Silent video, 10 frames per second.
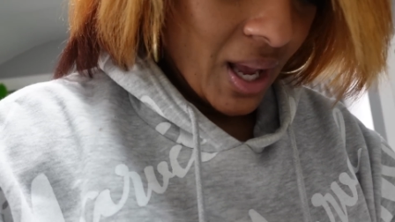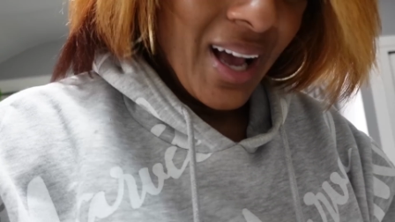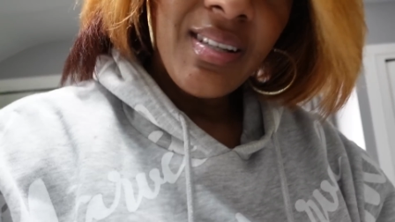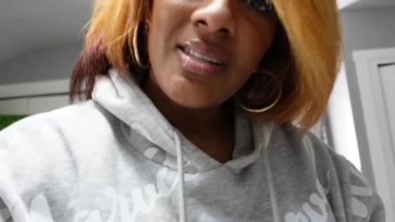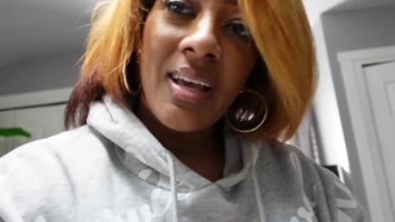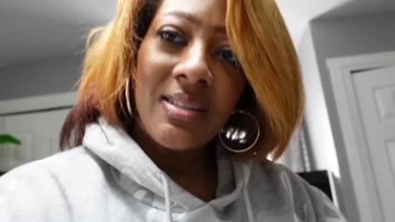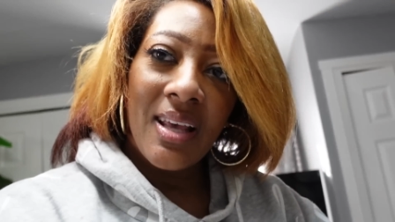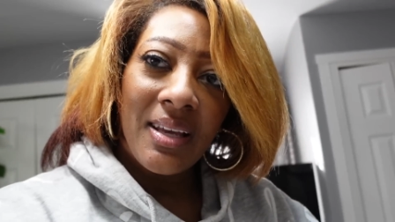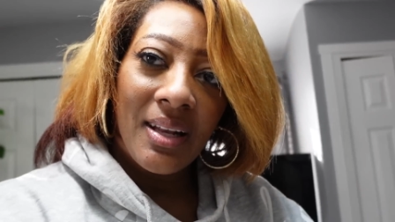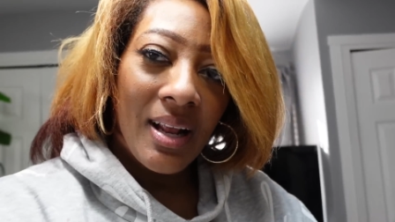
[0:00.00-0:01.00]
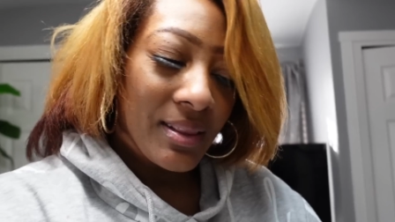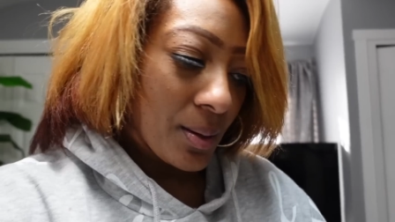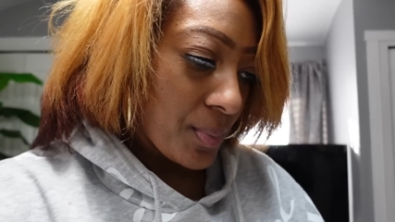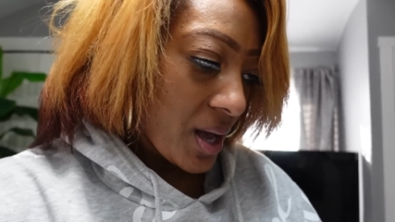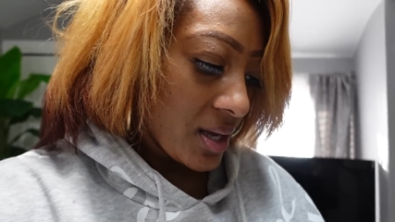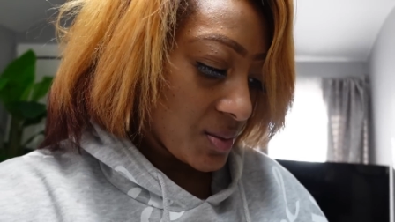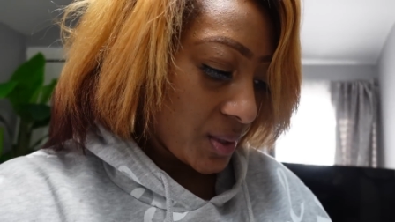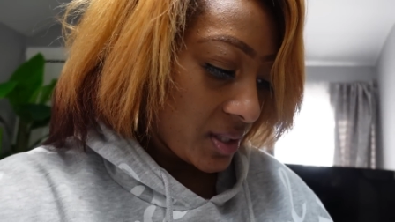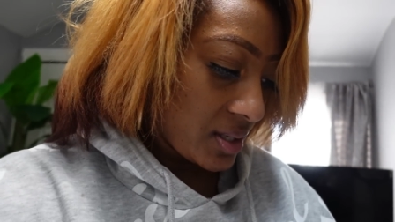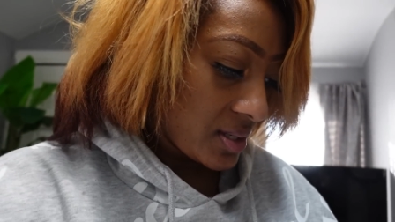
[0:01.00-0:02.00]
I just hate taking it out the box
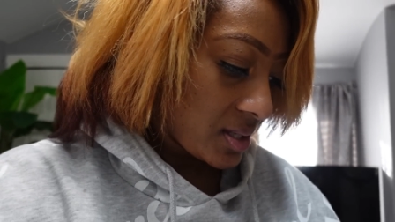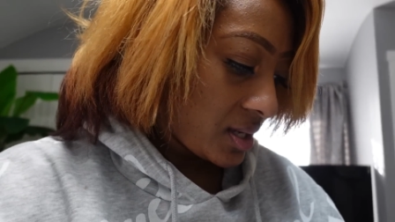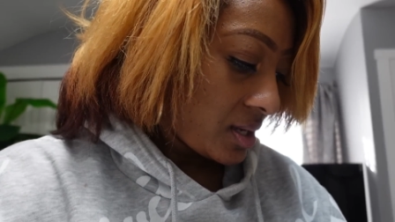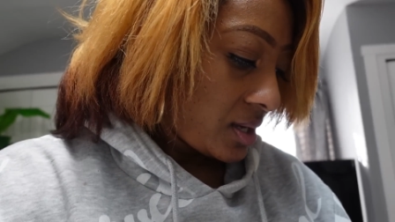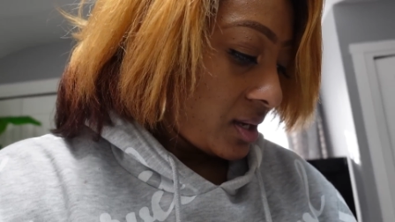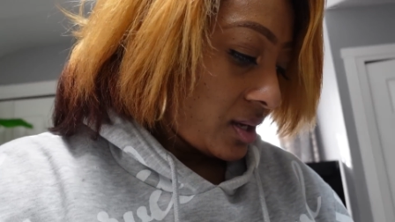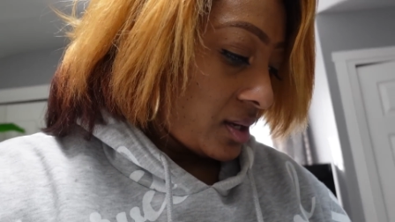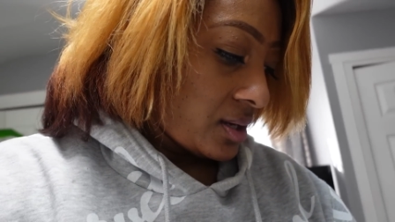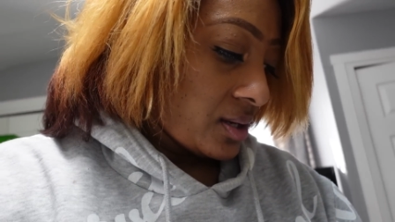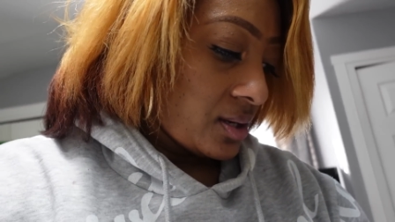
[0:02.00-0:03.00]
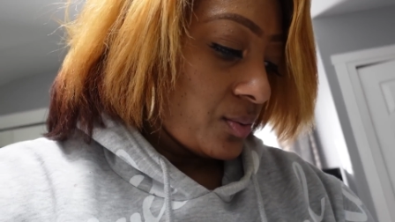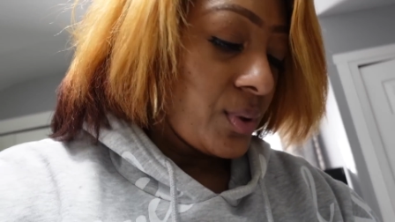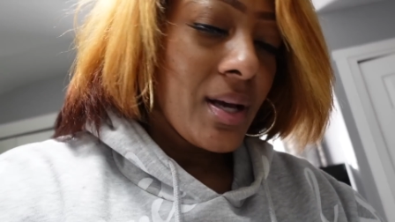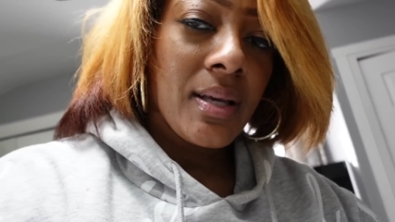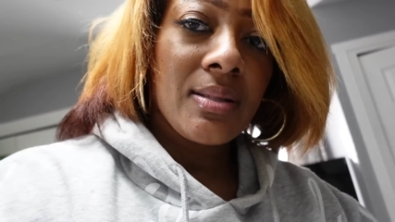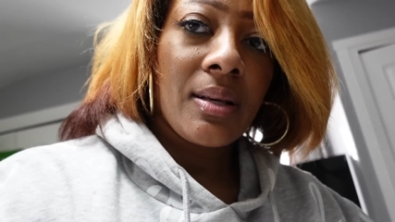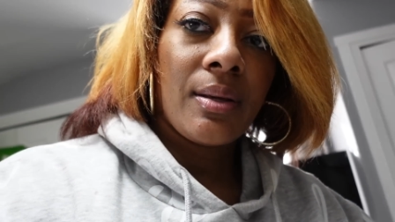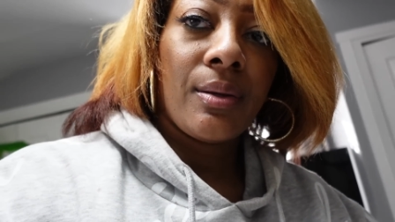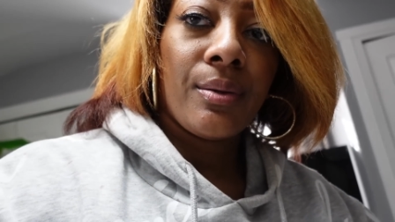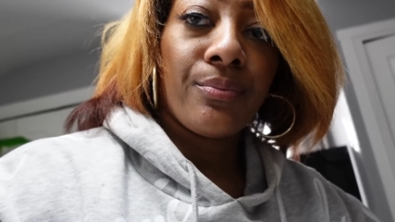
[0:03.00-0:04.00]
because, well, I guess I
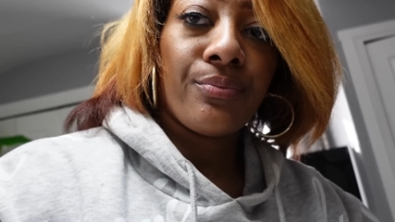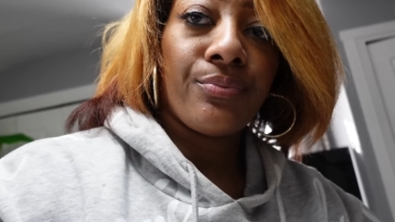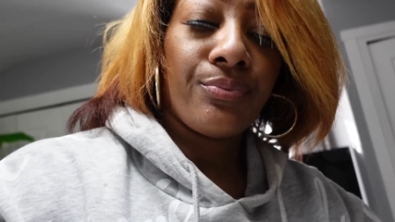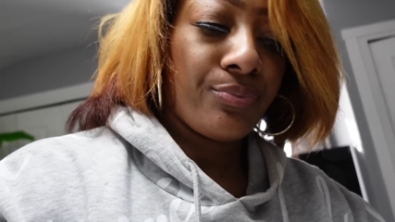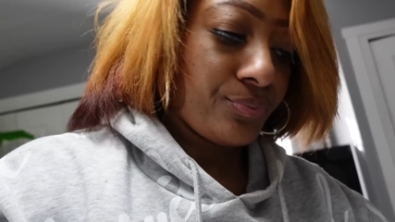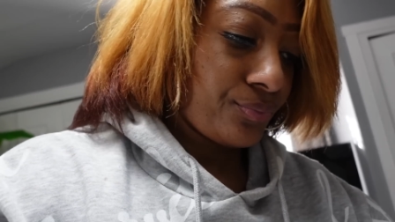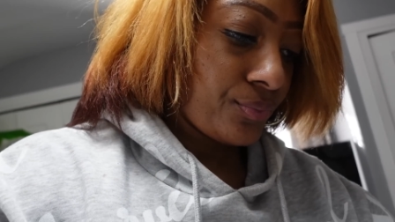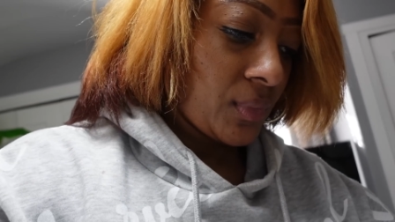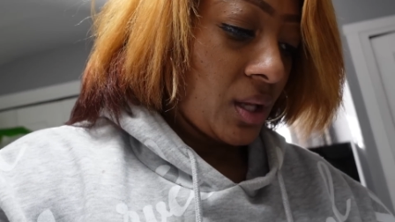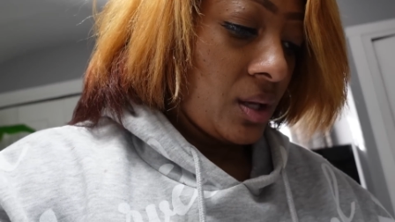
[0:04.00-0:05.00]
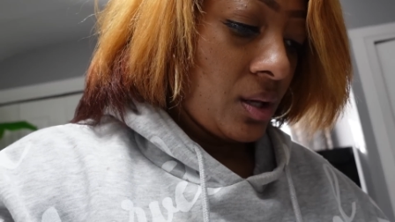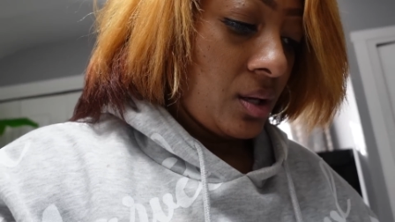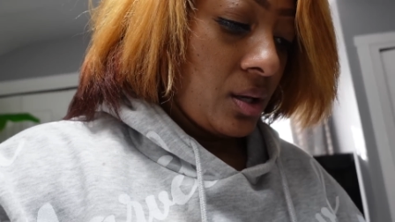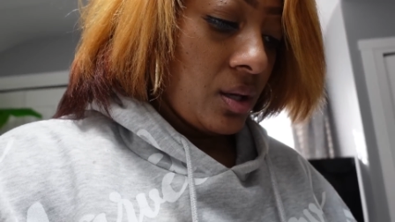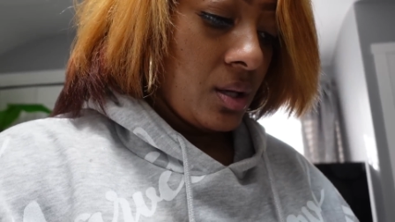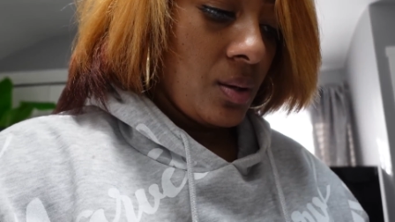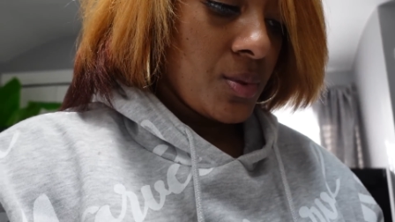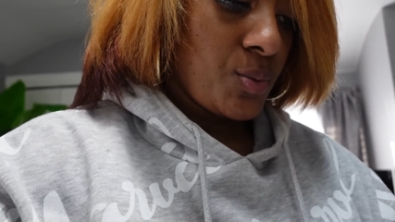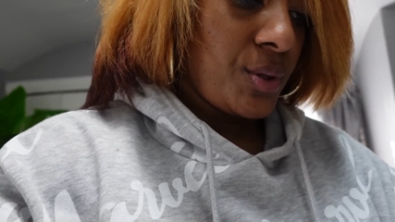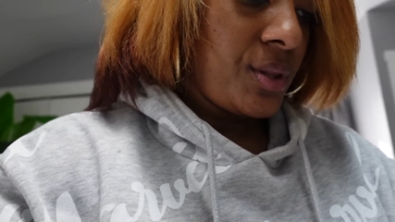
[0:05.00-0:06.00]
can. It
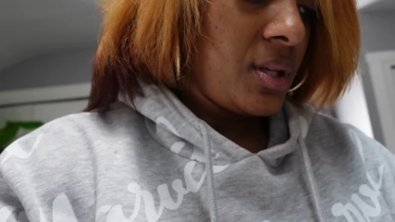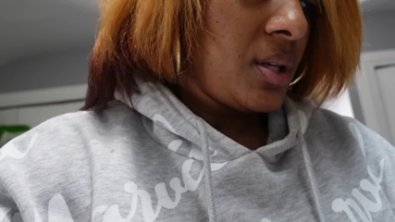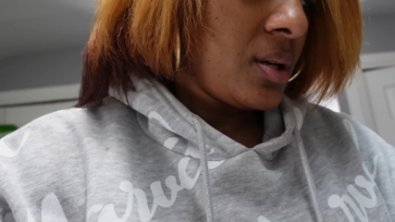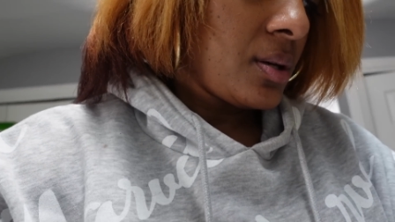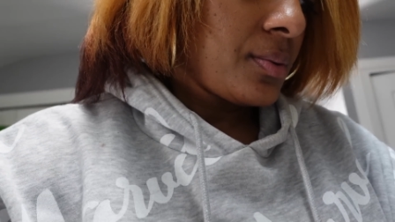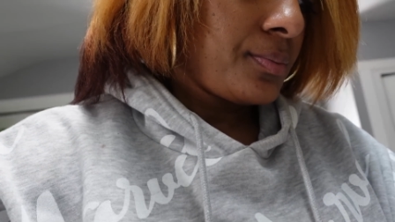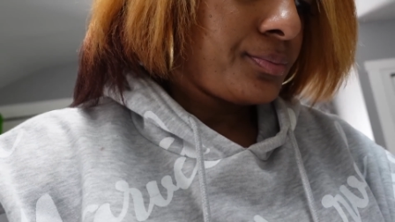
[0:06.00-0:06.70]
comes with the uh,